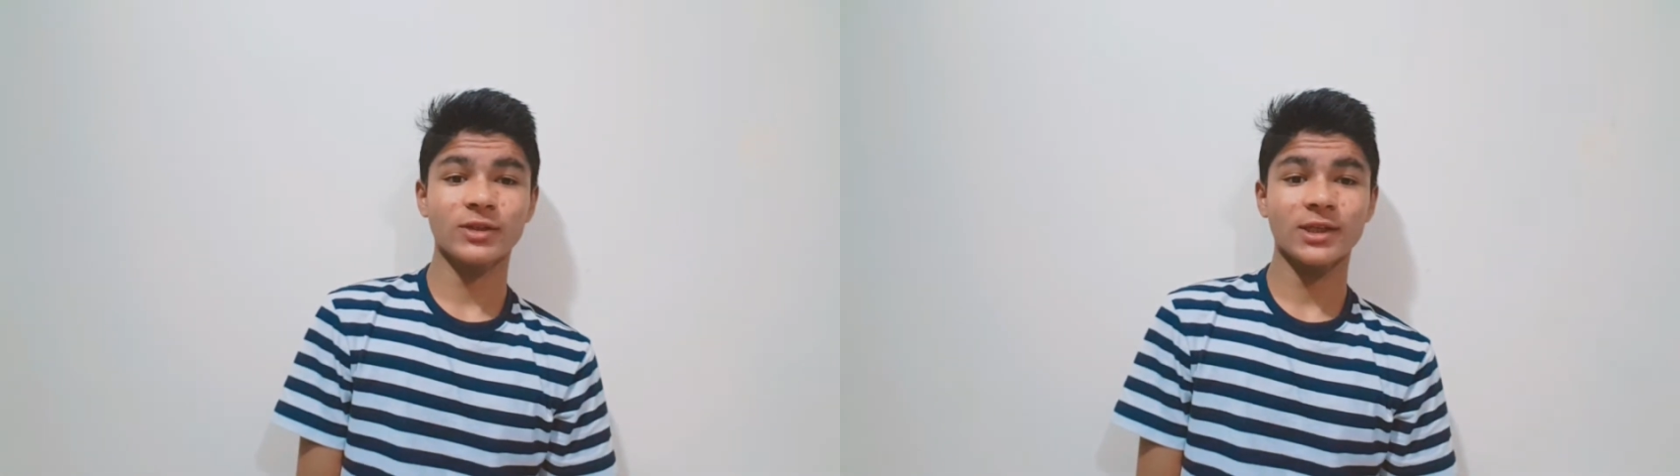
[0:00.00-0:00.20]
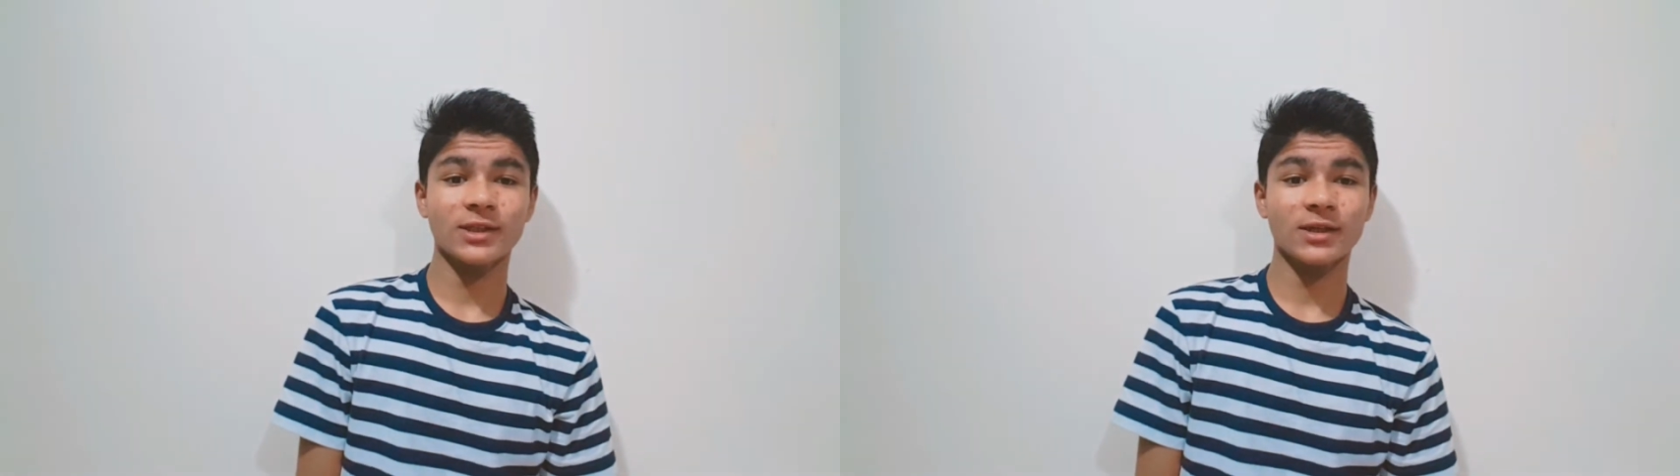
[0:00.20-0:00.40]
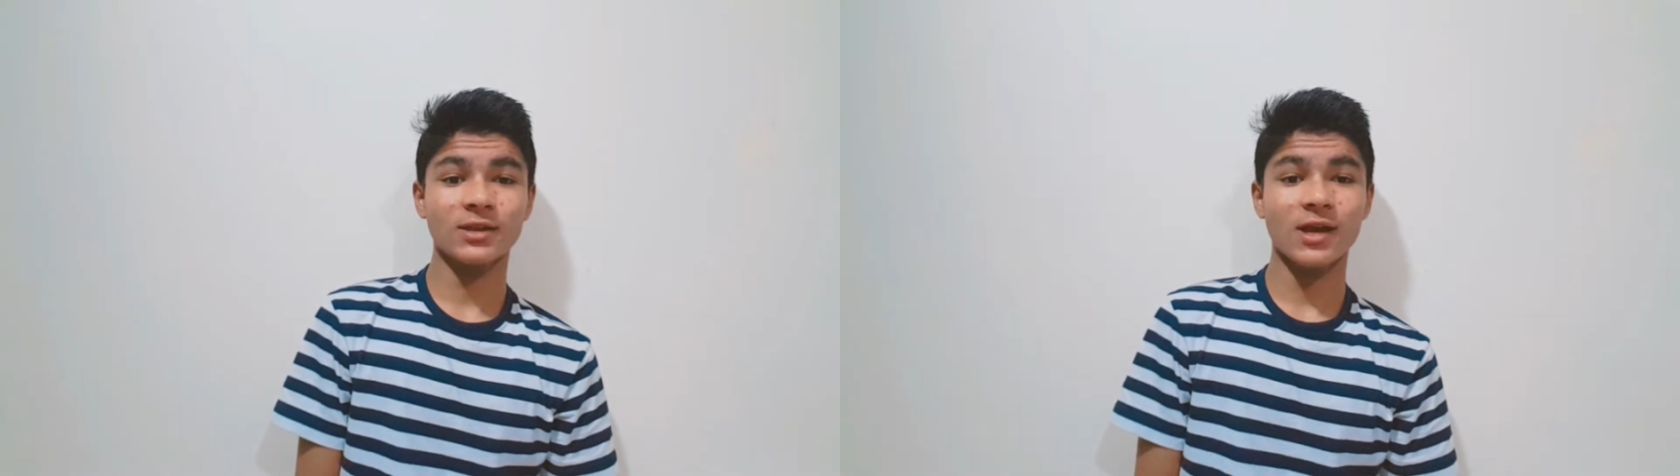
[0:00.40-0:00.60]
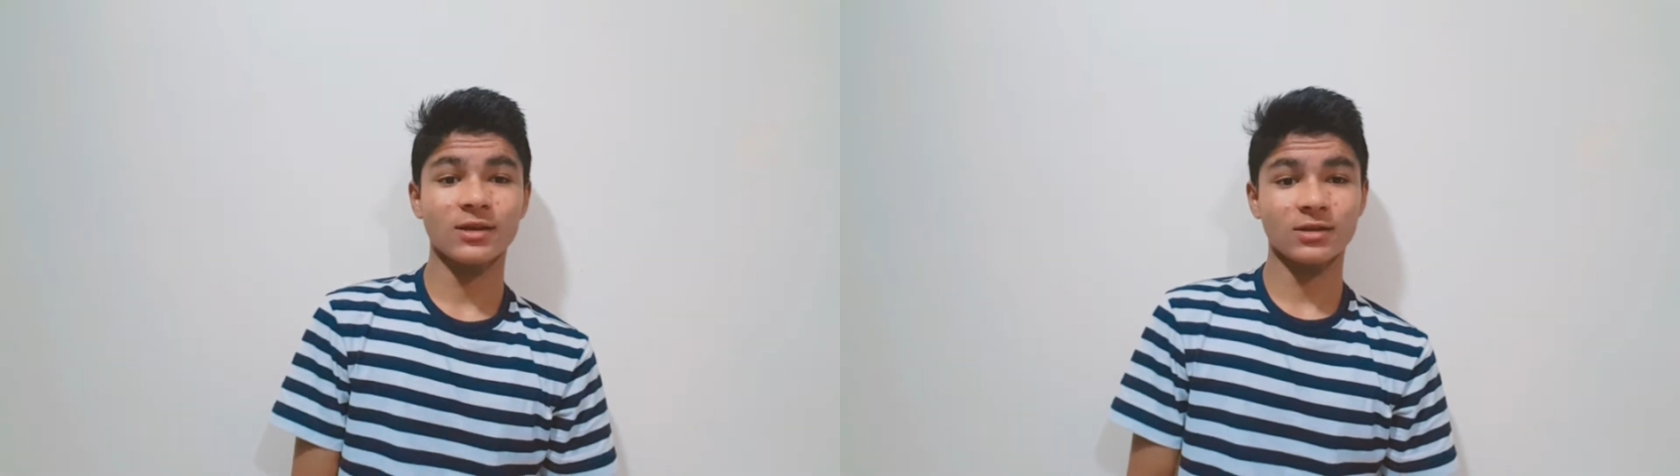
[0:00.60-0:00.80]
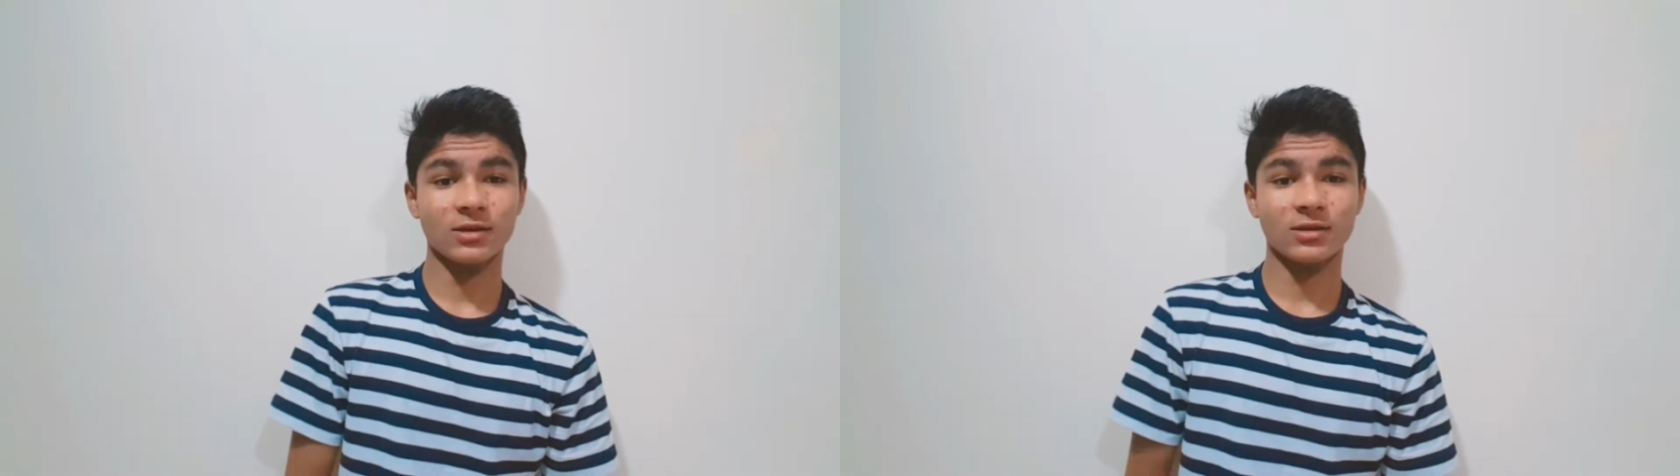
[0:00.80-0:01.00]
they think
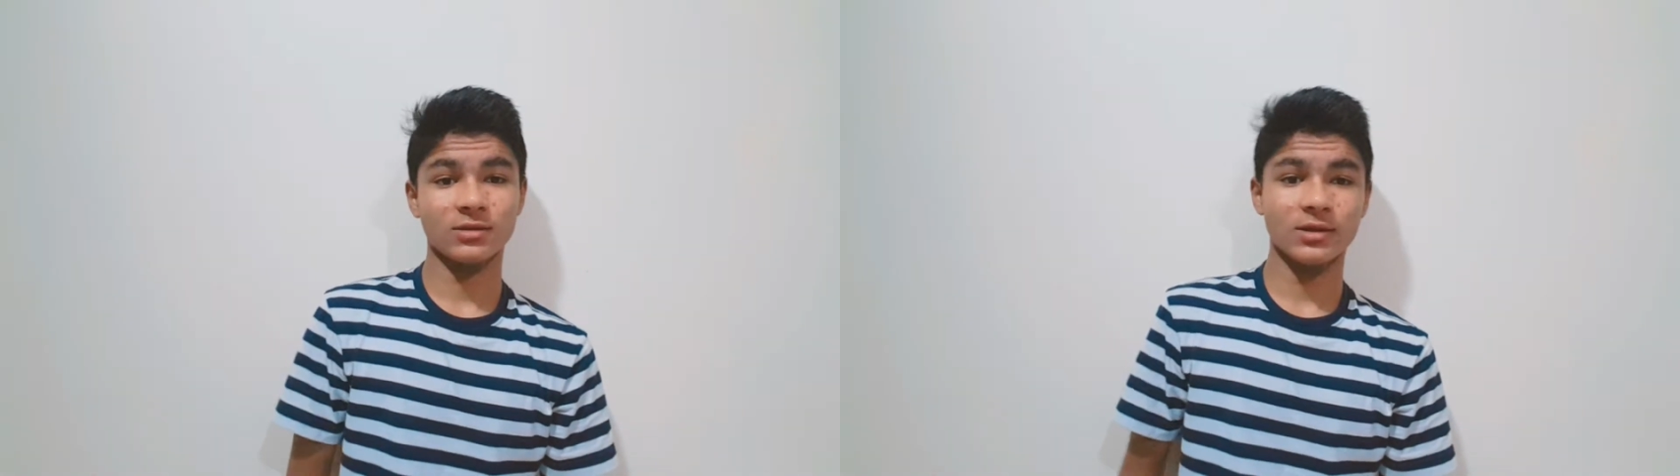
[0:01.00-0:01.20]
that uh,